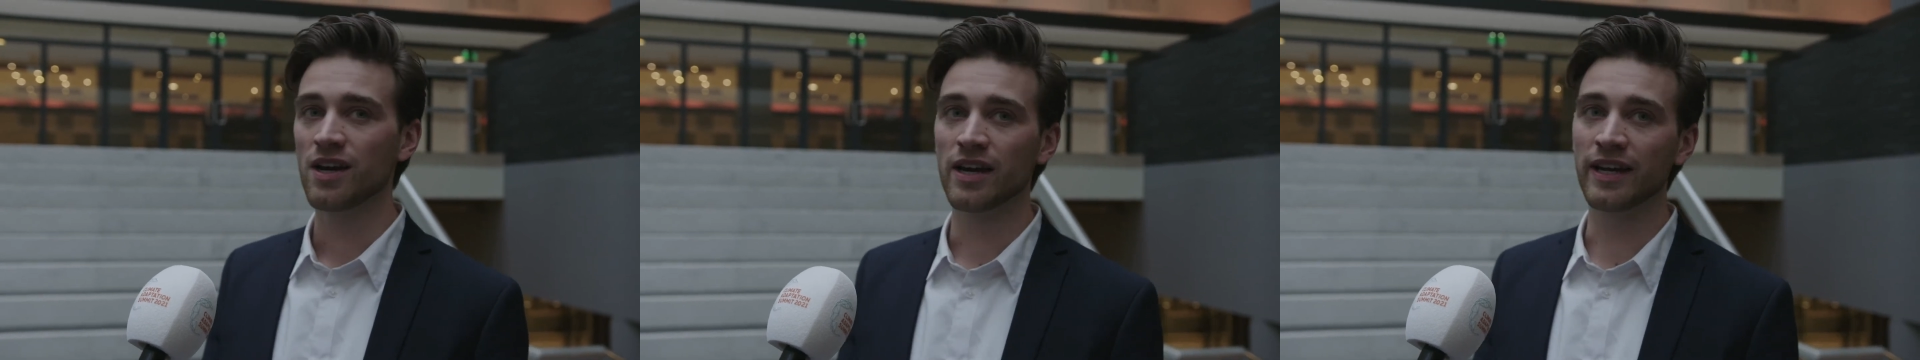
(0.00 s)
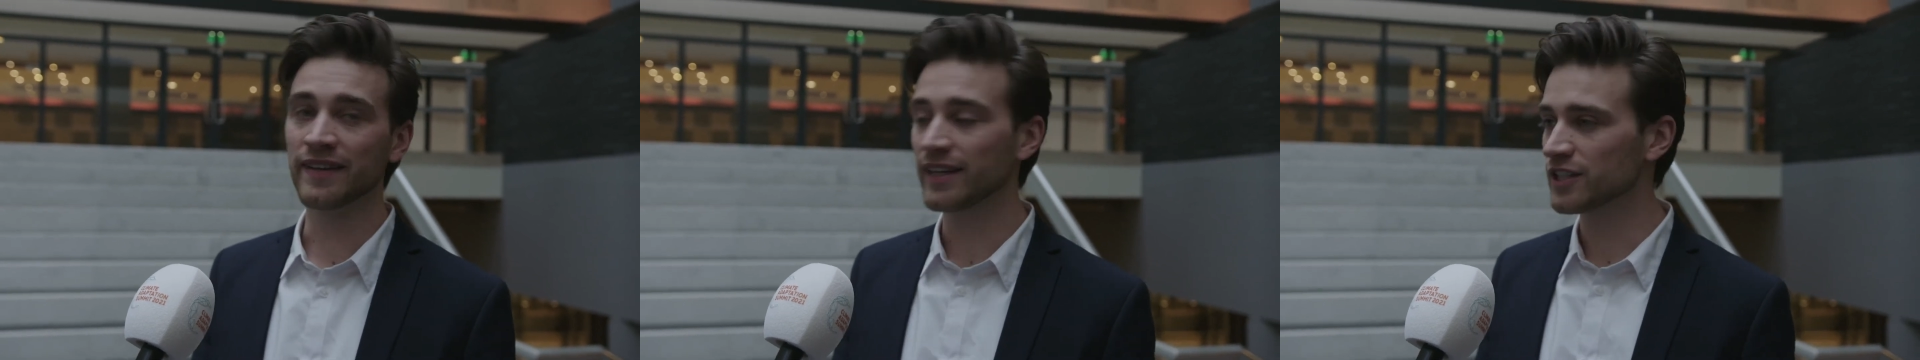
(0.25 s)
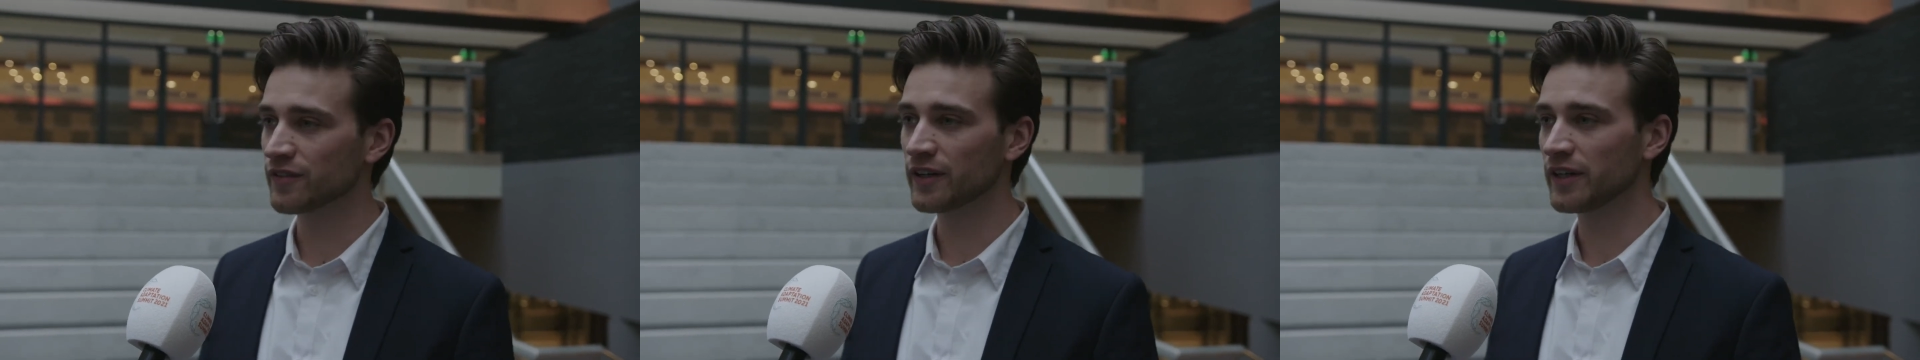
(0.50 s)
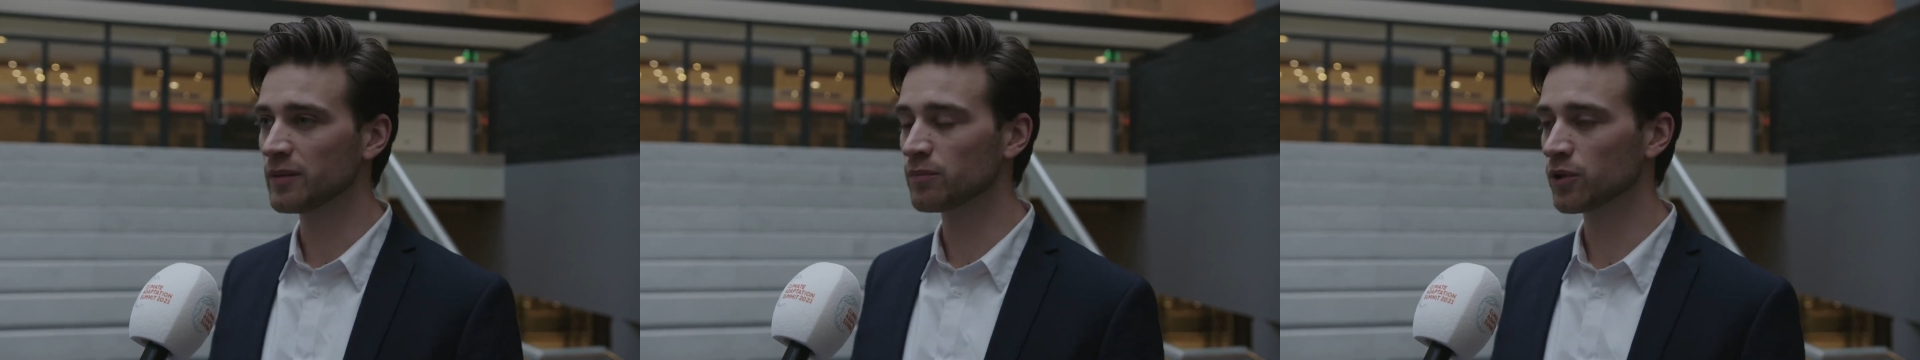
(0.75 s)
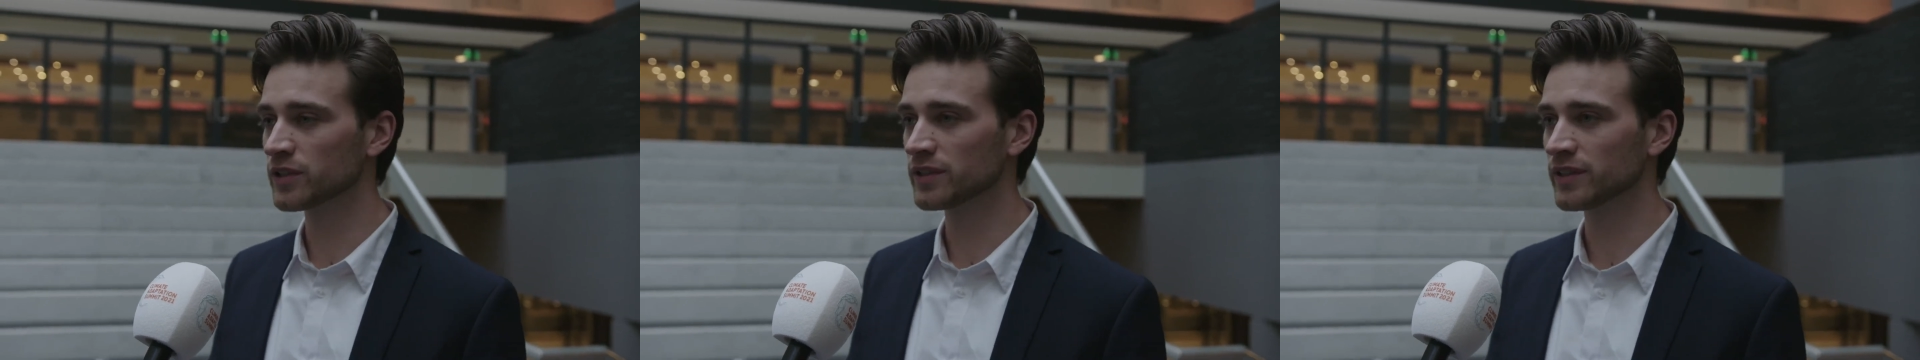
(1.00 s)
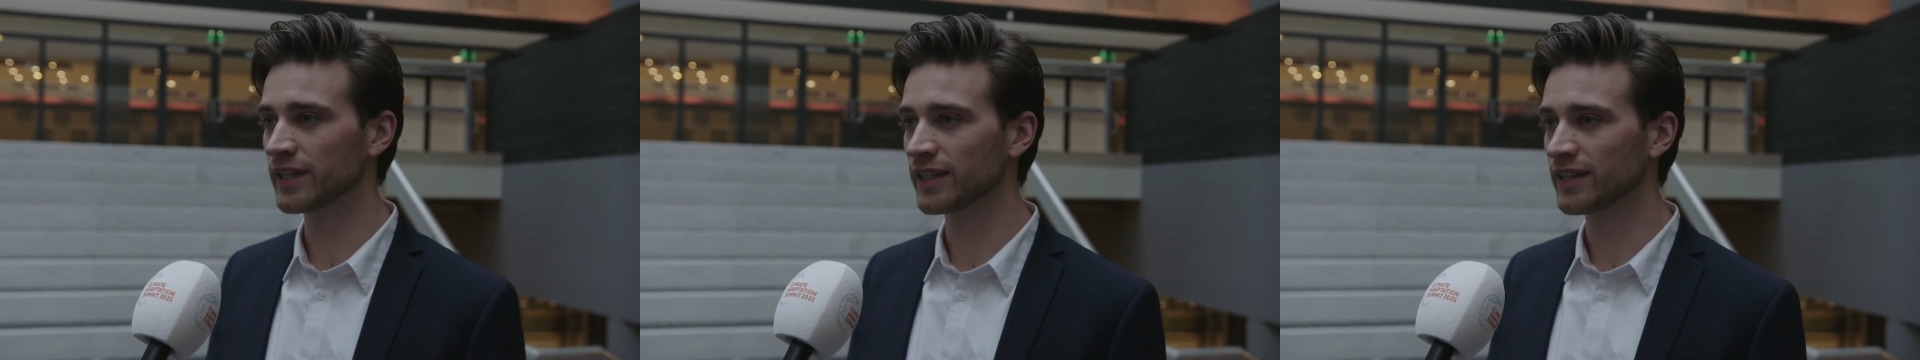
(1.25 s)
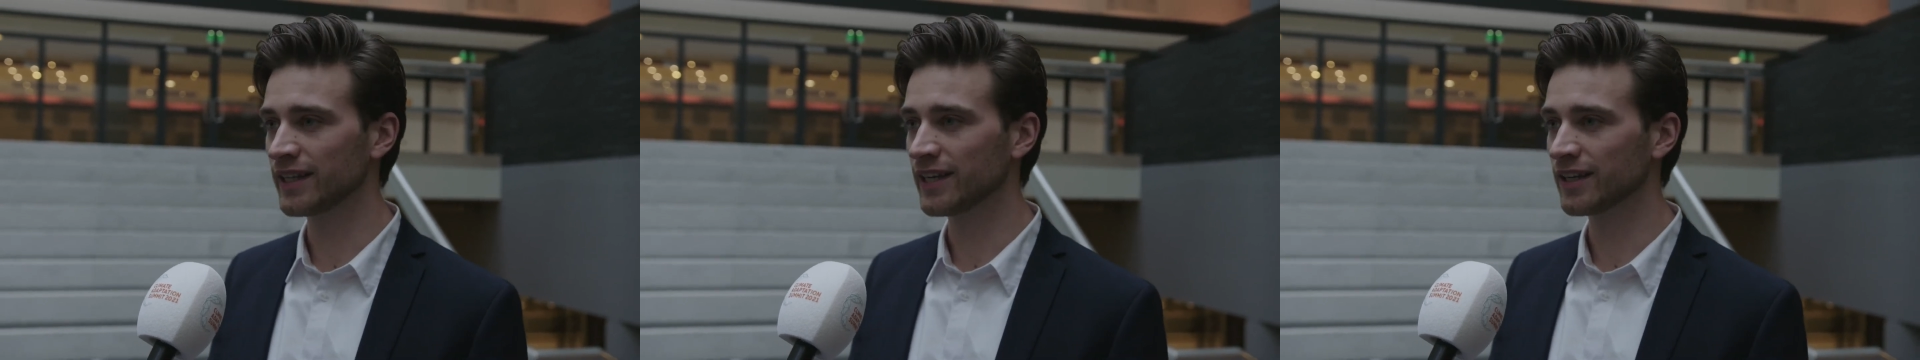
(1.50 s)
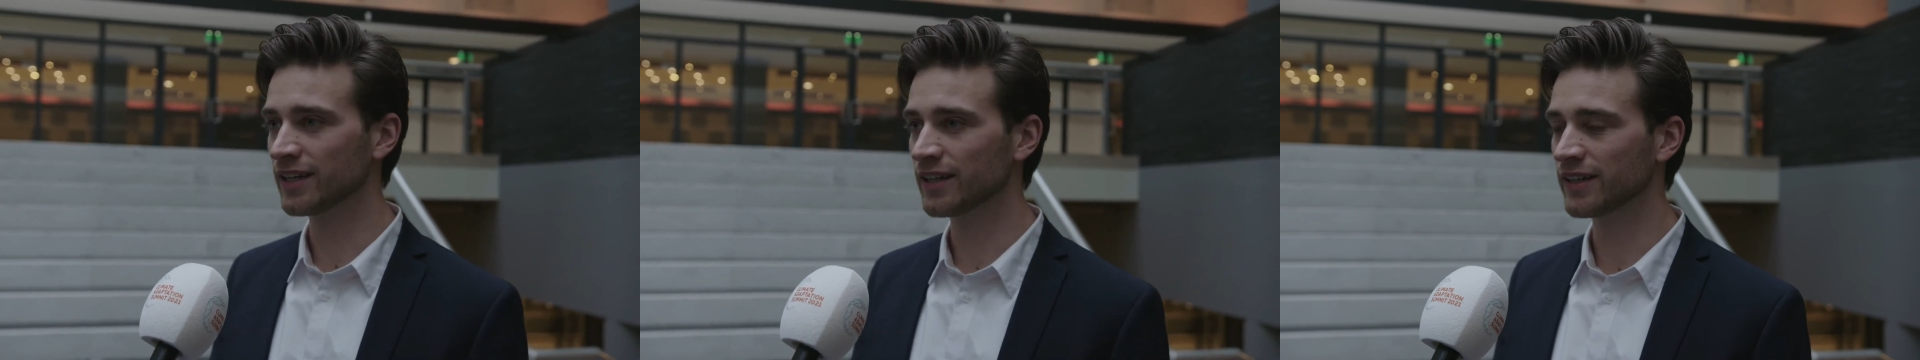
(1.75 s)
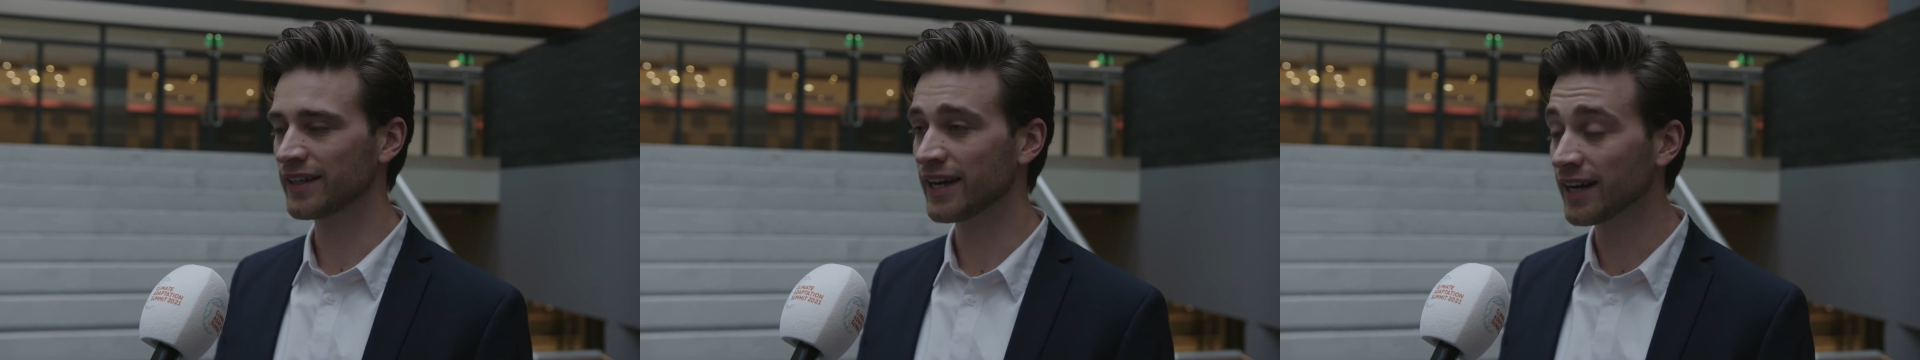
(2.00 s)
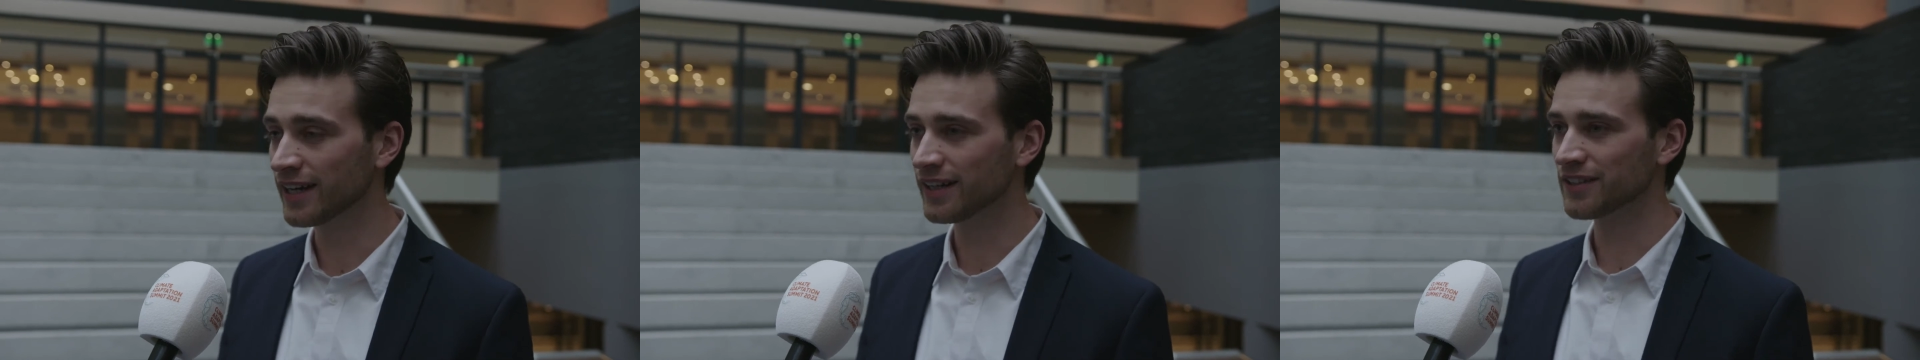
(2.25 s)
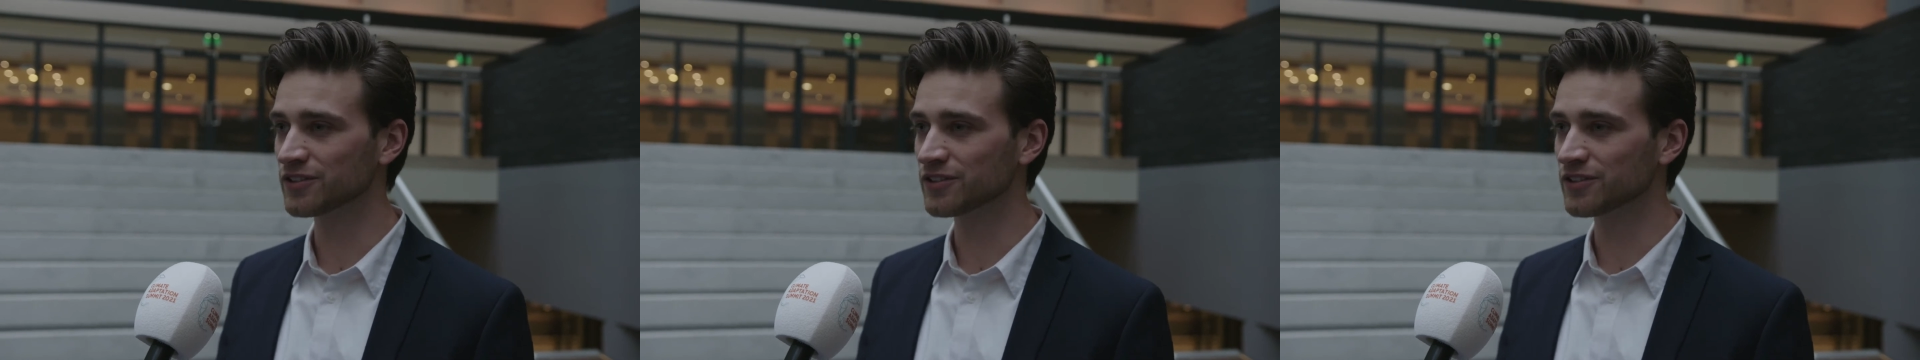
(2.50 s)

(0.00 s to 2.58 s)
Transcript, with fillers: and I think it's very important that they are there